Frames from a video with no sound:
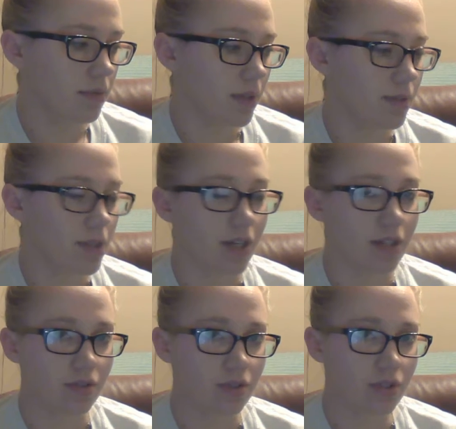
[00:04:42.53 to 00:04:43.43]
I'm sorry,
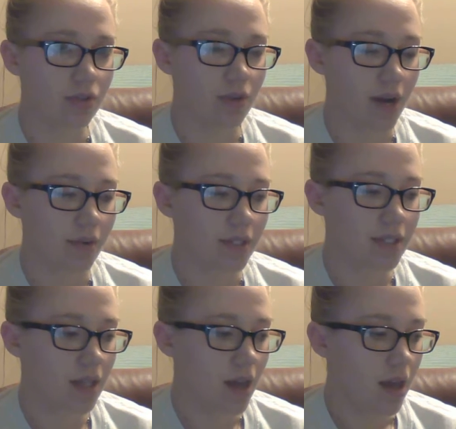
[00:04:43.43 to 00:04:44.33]
those 2
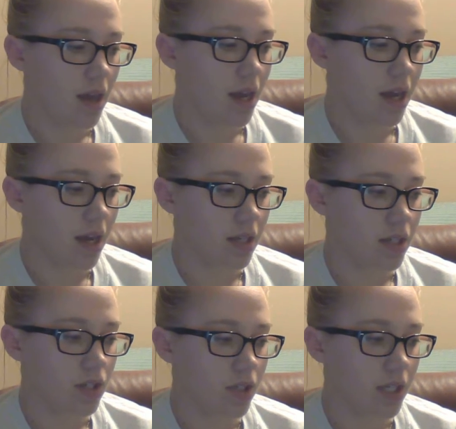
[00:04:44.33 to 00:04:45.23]
hours.
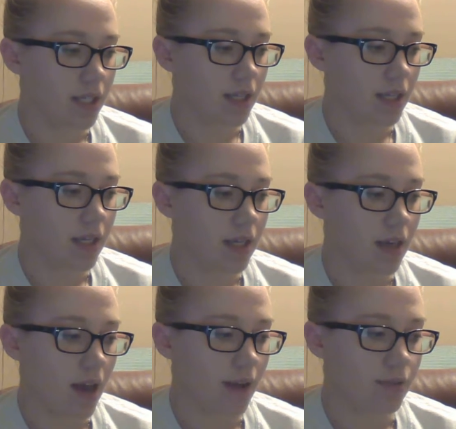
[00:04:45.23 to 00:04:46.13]
And during
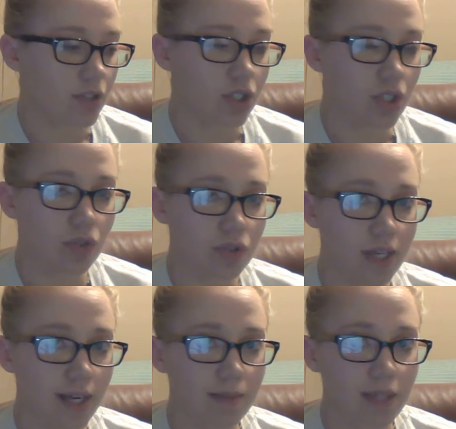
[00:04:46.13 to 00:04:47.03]
the afternoon time,